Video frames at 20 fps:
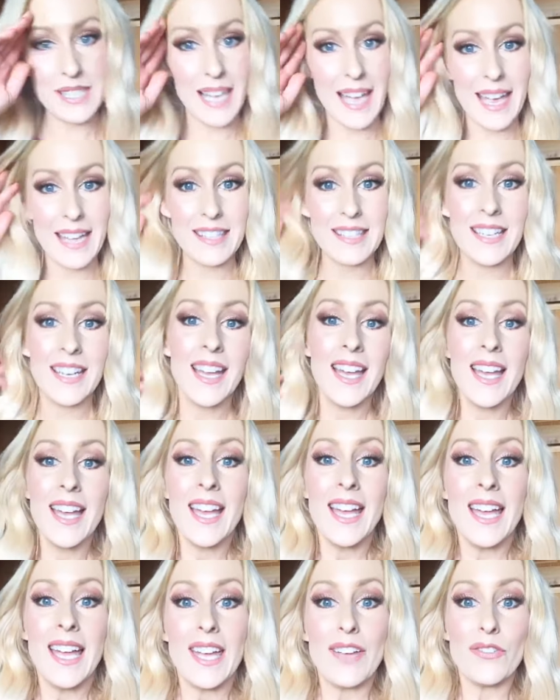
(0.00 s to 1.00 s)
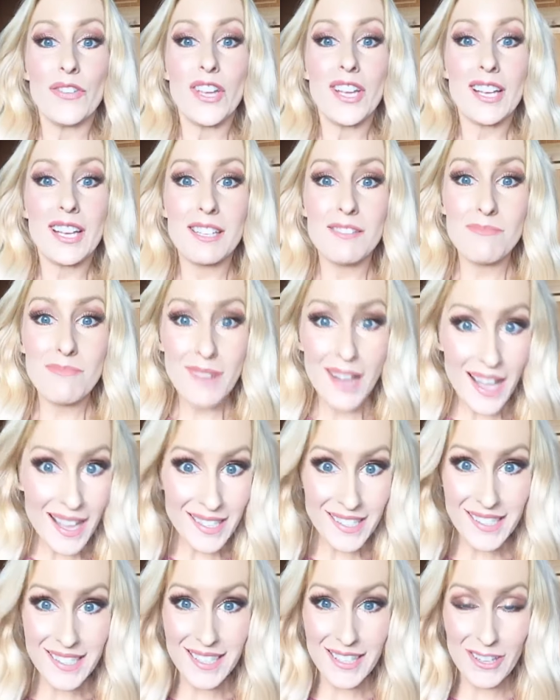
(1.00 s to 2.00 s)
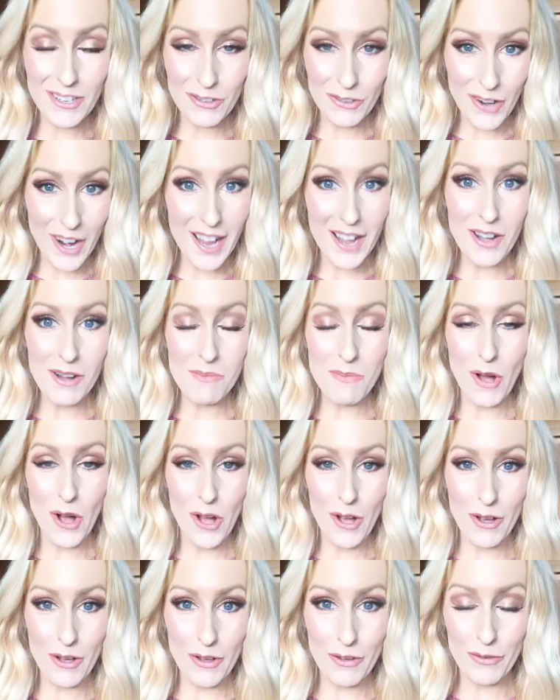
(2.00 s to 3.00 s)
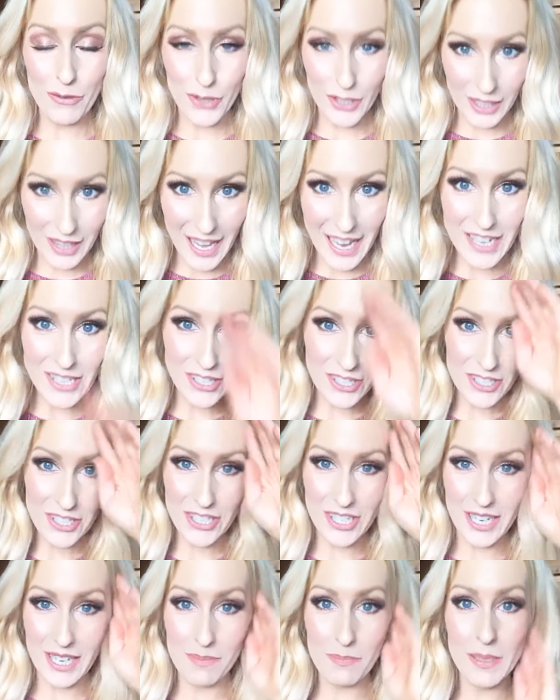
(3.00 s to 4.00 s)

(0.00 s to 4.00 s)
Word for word: And if you can master the realm of relationship,